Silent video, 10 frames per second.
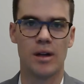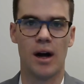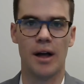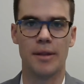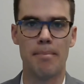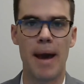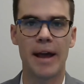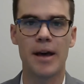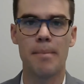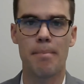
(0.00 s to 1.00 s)
on the
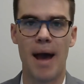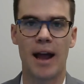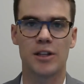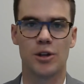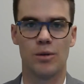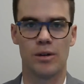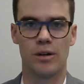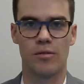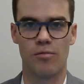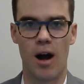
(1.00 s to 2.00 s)
Mega
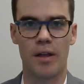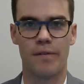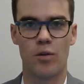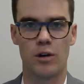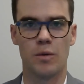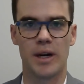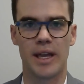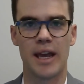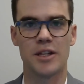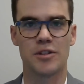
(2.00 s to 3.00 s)
Backdoor Roth
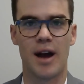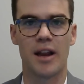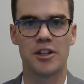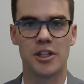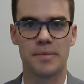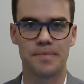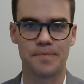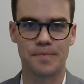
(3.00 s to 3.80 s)
401k strategy,